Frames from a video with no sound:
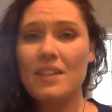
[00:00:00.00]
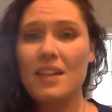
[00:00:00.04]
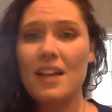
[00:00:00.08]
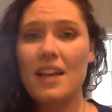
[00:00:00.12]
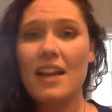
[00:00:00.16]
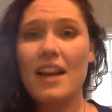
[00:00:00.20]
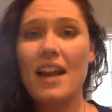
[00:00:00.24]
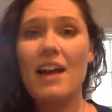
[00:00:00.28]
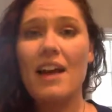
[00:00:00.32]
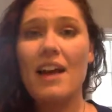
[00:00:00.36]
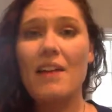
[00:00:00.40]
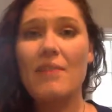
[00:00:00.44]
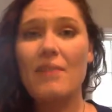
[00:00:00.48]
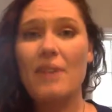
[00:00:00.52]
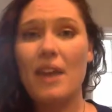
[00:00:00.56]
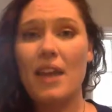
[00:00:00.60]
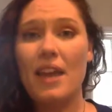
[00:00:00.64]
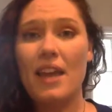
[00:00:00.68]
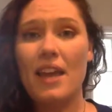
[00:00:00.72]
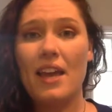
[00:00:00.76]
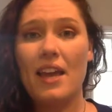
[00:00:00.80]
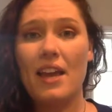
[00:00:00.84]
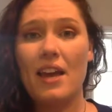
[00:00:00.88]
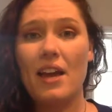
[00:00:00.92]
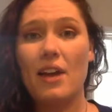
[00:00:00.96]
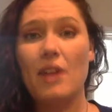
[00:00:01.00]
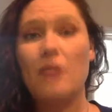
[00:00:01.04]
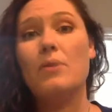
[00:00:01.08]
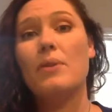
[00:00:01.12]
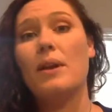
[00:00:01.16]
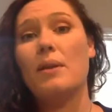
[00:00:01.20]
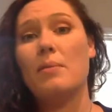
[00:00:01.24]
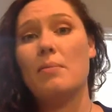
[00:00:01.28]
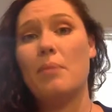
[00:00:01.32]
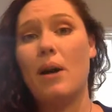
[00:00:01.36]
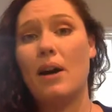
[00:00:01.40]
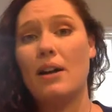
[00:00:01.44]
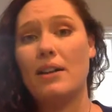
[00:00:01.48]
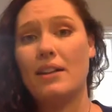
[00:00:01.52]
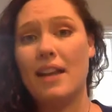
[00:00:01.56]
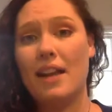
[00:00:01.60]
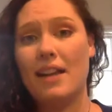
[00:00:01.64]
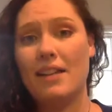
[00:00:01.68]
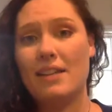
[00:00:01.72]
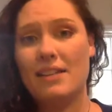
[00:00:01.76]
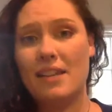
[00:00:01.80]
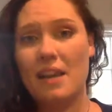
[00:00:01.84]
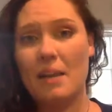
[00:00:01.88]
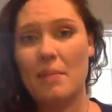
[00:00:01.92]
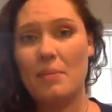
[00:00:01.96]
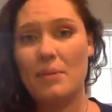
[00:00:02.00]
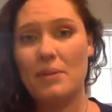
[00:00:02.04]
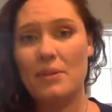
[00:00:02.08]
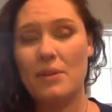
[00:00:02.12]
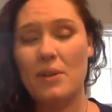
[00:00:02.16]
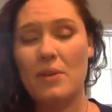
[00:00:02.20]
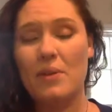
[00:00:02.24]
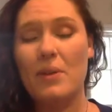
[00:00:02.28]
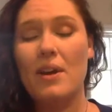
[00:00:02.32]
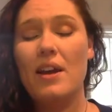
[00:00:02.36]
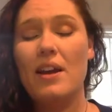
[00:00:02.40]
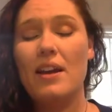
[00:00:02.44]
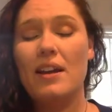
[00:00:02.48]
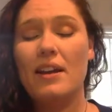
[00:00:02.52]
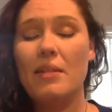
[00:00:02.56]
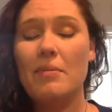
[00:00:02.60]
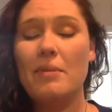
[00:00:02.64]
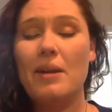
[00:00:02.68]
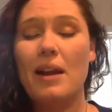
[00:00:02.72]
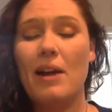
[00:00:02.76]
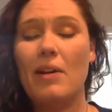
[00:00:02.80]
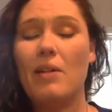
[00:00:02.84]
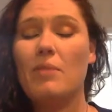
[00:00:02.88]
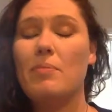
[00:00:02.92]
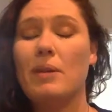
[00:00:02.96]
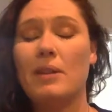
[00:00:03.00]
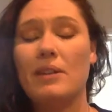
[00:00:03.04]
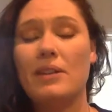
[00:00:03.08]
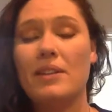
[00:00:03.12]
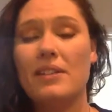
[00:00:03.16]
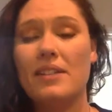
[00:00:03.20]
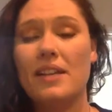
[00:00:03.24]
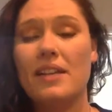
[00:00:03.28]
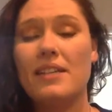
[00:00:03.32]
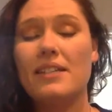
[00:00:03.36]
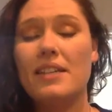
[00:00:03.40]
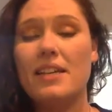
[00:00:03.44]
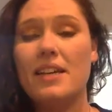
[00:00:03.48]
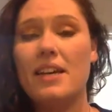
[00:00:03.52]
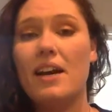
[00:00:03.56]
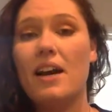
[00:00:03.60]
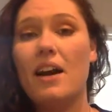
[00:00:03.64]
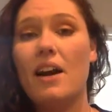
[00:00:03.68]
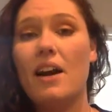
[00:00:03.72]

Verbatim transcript: and I have a, a great podcast episode coming out about this idea